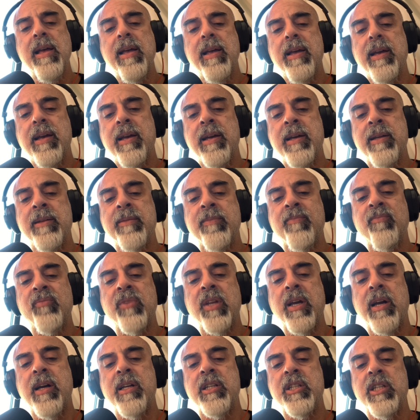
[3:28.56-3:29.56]

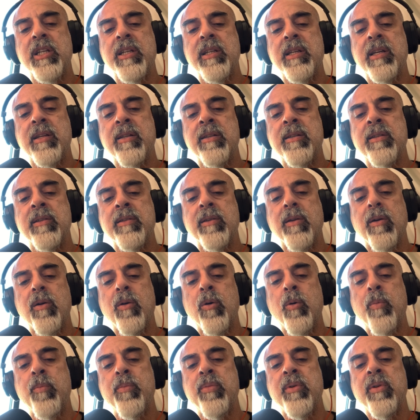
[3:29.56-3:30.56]
and how she can
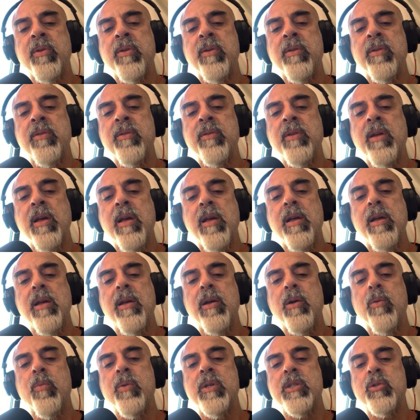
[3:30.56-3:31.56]
open
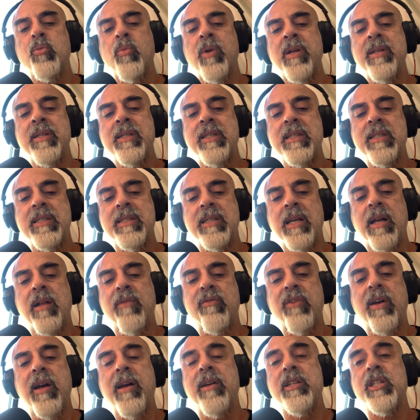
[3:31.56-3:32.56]
with
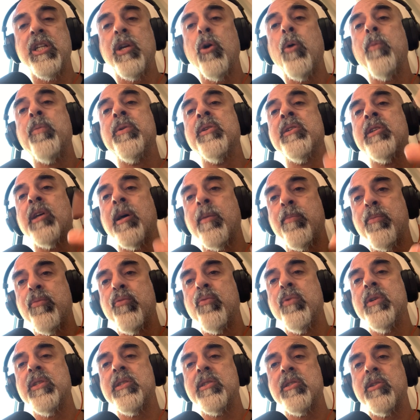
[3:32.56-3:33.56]
oneself, how she opens up
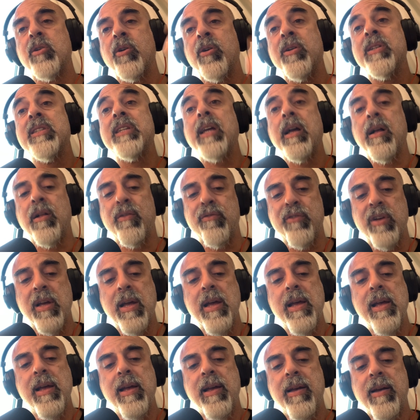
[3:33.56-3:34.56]
with herself
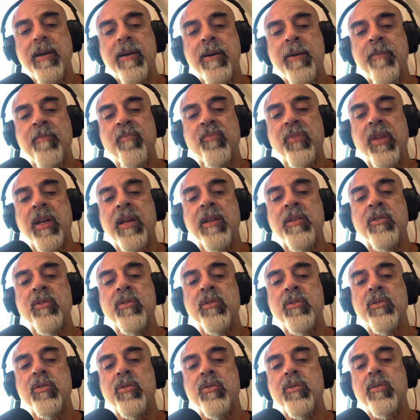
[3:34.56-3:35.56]

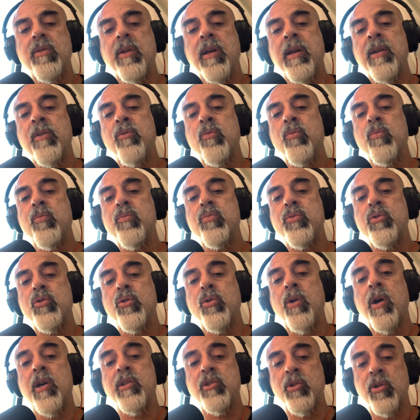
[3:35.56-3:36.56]
and
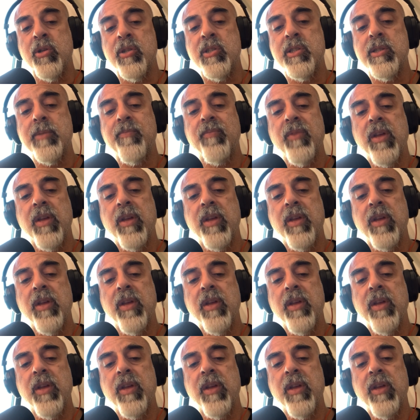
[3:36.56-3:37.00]
to others